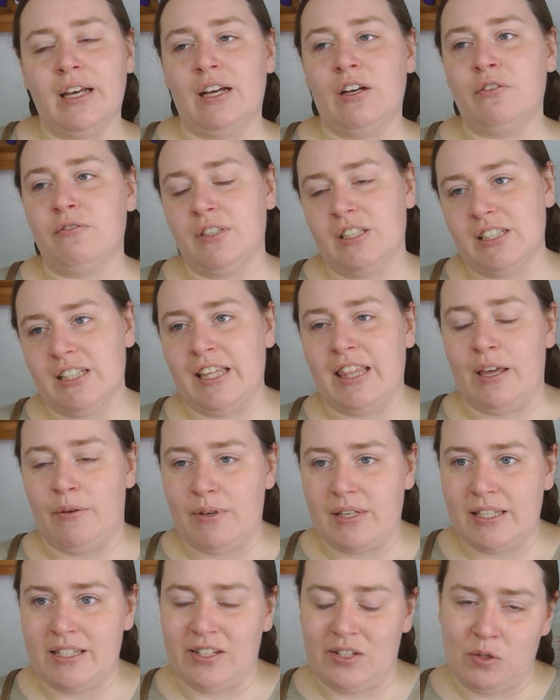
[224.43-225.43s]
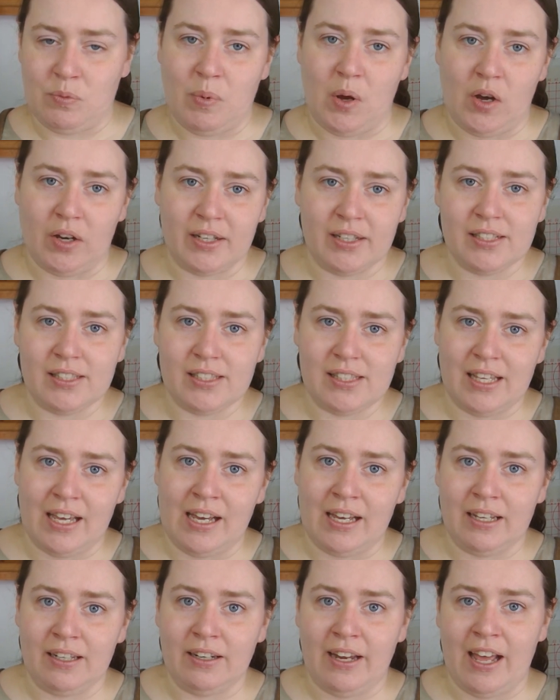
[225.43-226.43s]
Obviously there were still pockets
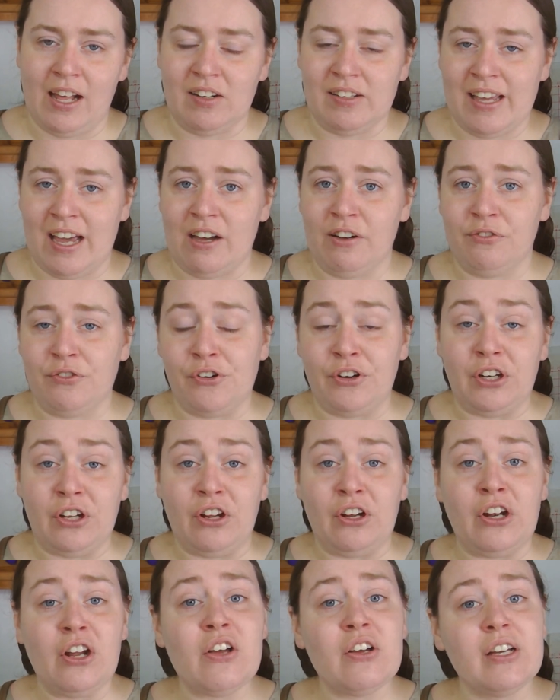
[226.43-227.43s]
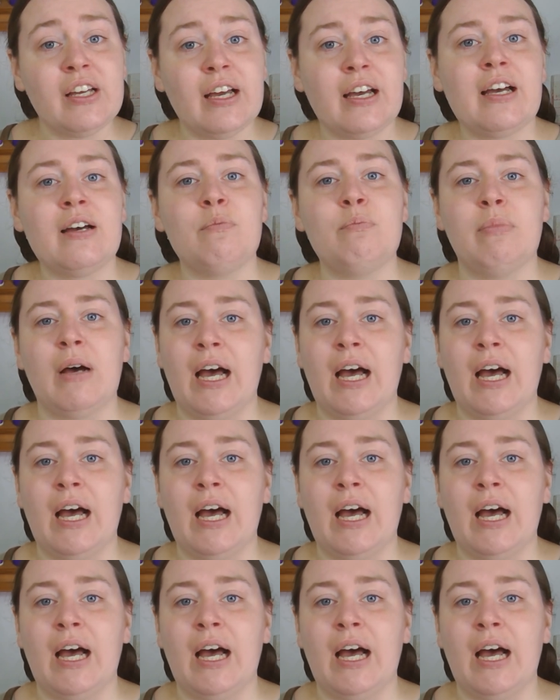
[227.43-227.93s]
that held out for a lot longer,